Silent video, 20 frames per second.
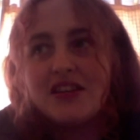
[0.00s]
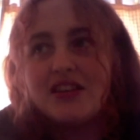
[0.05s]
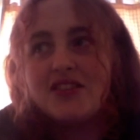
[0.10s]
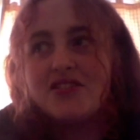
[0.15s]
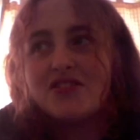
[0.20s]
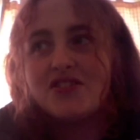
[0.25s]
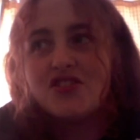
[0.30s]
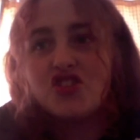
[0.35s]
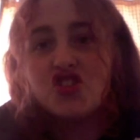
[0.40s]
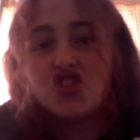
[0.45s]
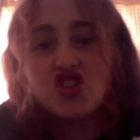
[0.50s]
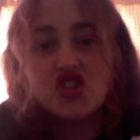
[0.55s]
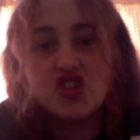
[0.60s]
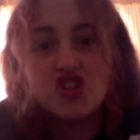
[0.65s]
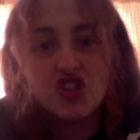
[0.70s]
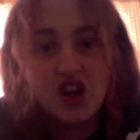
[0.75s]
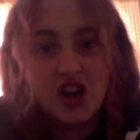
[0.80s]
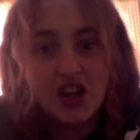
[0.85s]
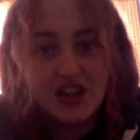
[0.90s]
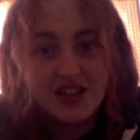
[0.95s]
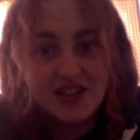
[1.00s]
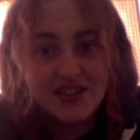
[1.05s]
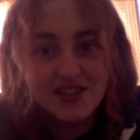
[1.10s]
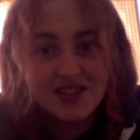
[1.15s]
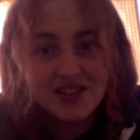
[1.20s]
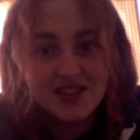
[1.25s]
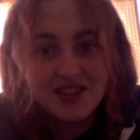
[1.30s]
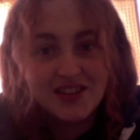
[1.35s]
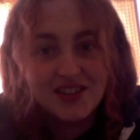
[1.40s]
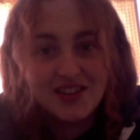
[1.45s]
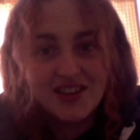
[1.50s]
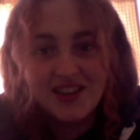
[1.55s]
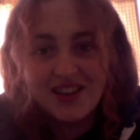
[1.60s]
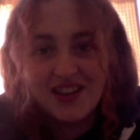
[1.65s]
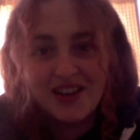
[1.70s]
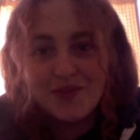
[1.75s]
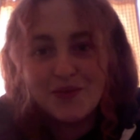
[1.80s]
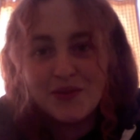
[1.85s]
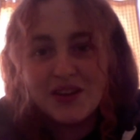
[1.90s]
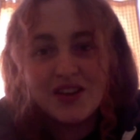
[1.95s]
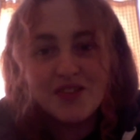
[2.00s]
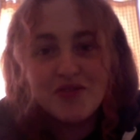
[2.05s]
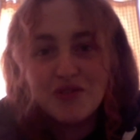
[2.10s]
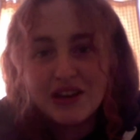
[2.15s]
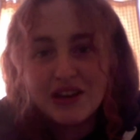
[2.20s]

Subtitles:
is shite. I mean, I